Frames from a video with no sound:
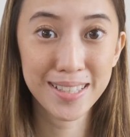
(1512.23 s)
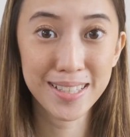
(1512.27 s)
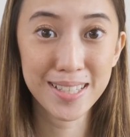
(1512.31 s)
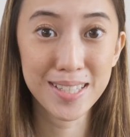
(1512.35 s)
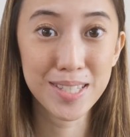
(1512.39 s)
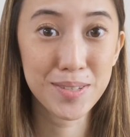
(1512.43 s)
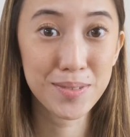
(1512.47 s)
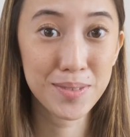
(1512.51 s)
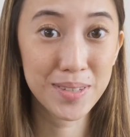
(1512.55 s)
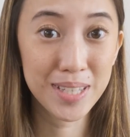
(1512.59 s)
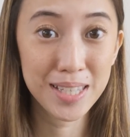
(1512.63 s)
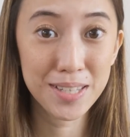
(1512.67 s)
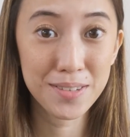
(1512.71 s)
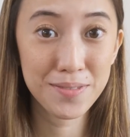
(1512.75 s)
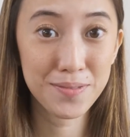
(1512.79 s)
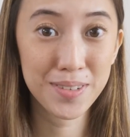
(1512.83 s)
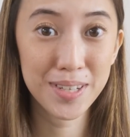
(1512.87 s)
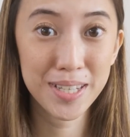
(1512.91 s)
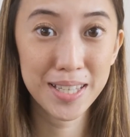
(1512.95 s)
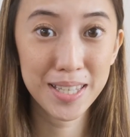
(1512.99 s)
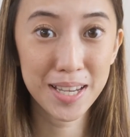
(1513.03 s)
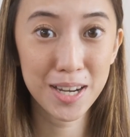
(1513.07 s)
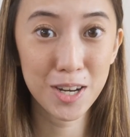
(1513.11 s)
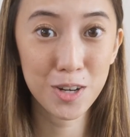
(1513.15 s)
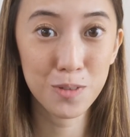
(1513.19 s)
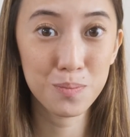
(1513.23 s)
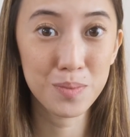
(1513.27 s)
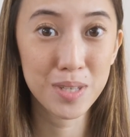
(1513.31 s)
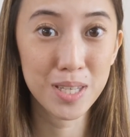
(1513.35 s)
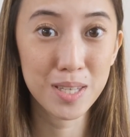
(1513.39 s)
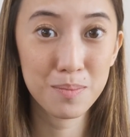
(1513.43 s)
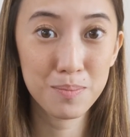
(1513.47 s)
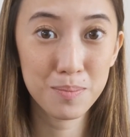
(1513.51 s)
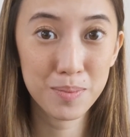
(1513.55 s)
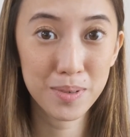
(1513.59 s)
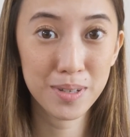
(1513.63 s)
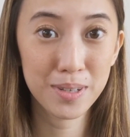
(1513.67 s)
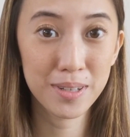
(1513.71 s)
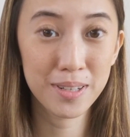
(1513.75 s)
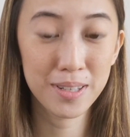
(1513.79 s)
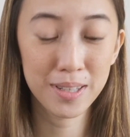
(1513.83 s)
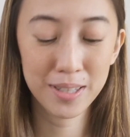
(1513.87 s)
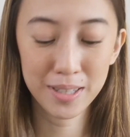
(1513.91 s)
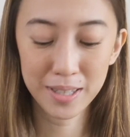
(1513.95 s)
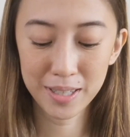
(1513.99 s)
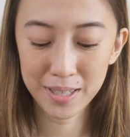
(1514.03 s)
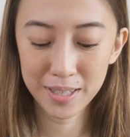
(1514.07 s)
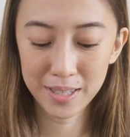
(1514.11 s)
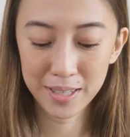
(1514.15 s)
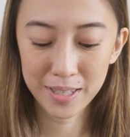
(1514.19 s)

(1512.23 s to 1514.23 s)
It's really funny how people